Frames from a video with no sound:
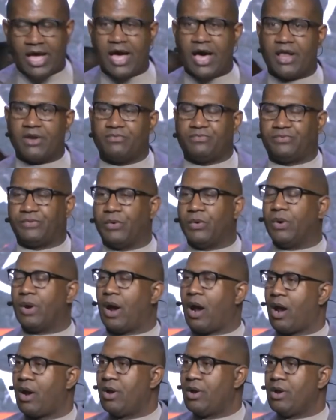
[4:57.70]
God for
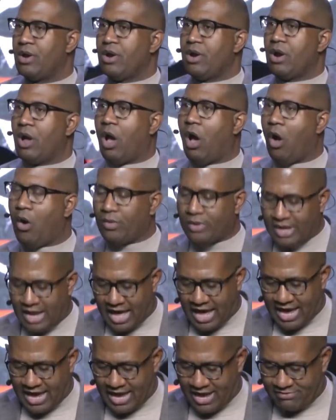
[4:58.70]
our
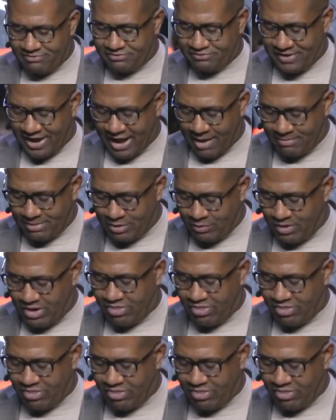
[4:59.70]
online family.